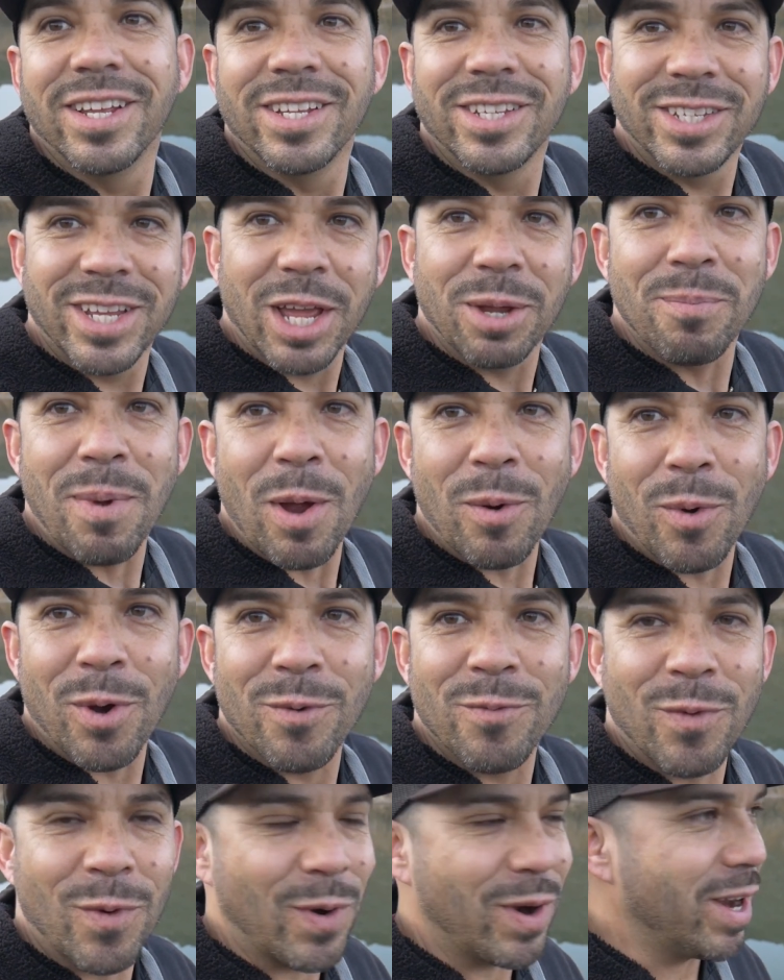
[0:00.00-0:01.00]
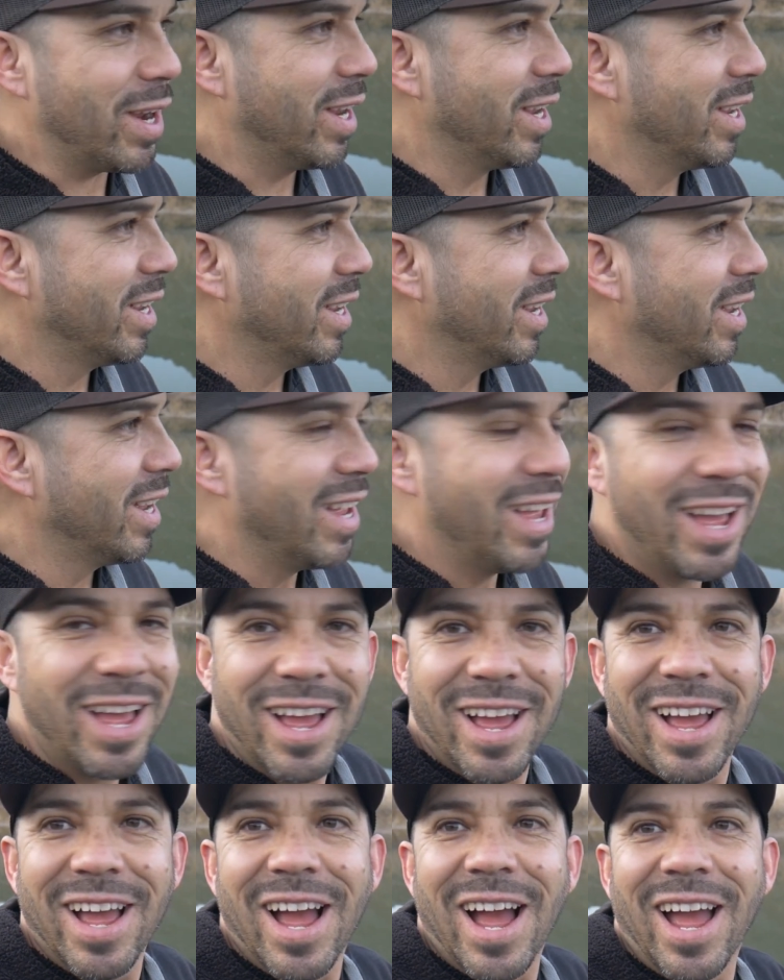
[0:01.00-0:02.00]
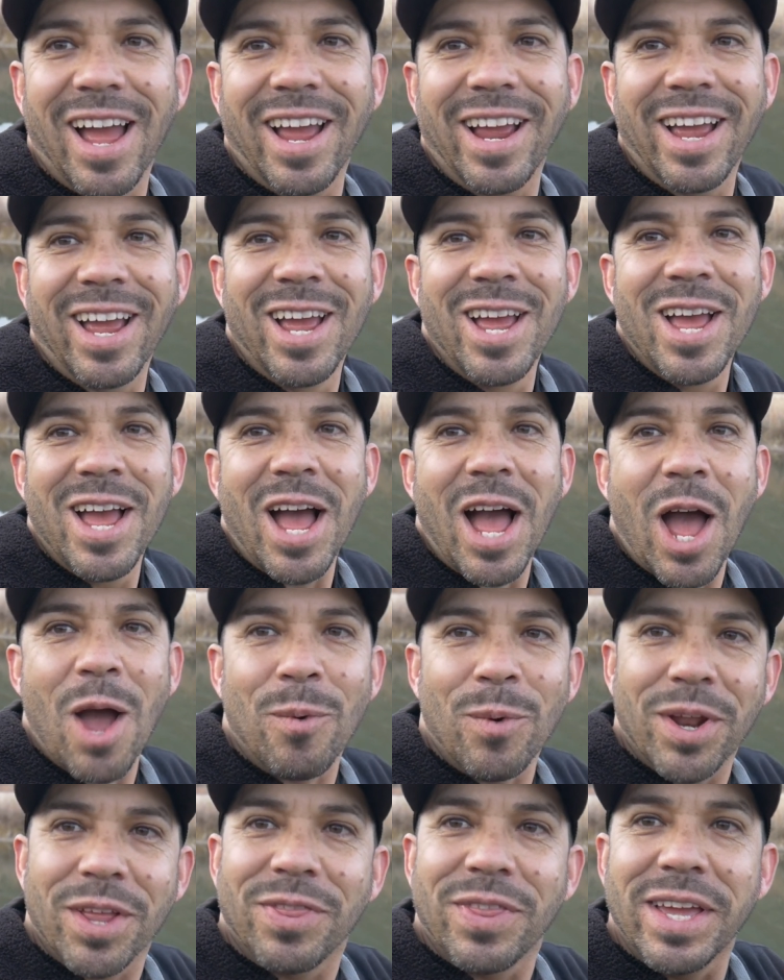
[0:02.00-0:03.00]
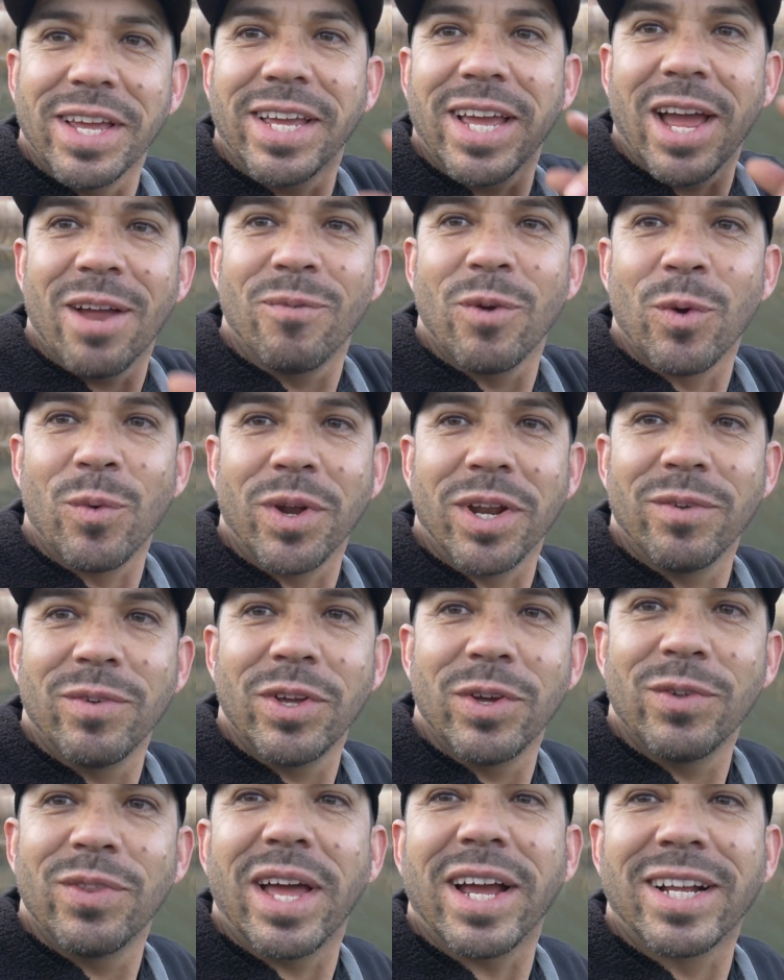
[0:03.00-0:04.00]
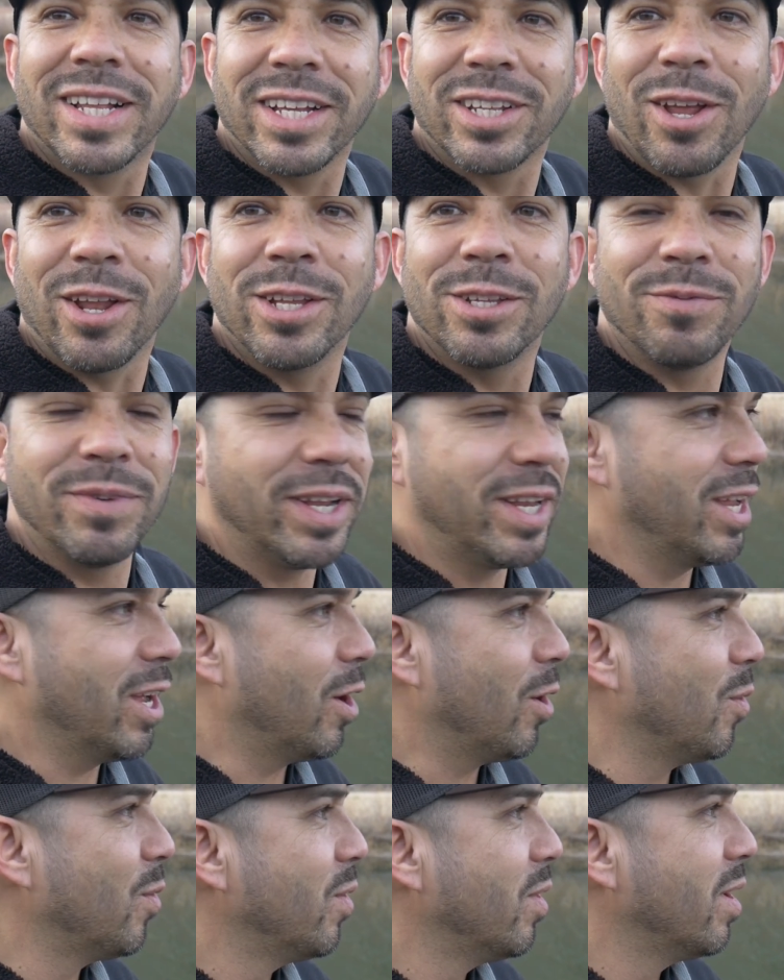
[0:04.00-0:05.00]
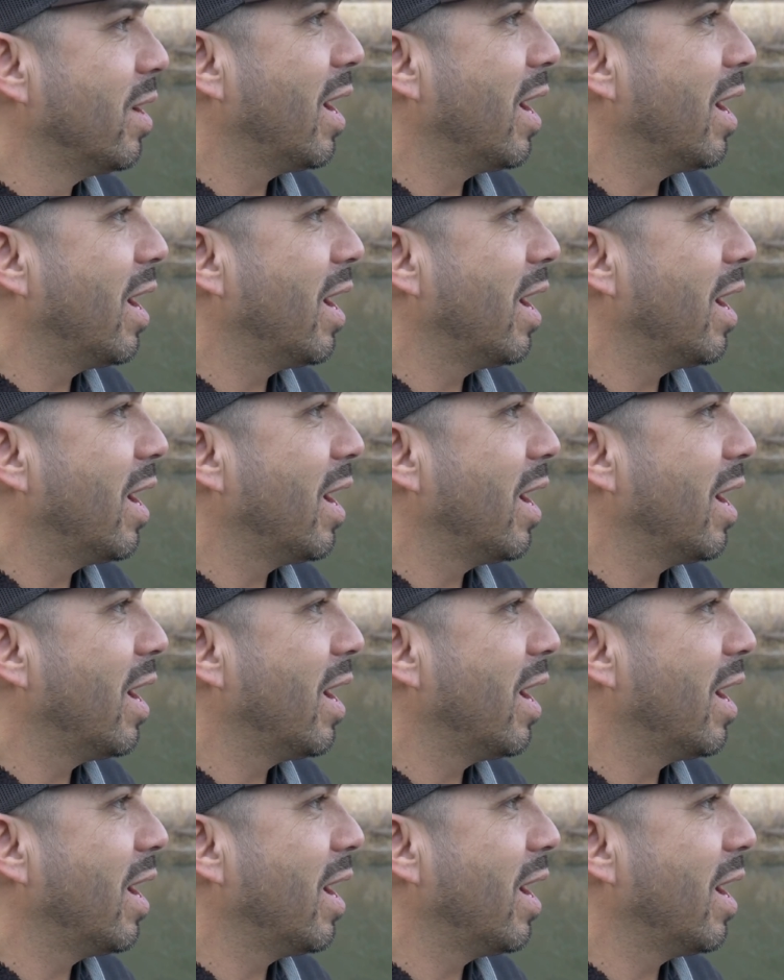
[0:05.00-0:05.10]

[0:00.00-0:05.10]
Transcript: Take my word for it. Hey, I want to thank every one of you that clicked on this video.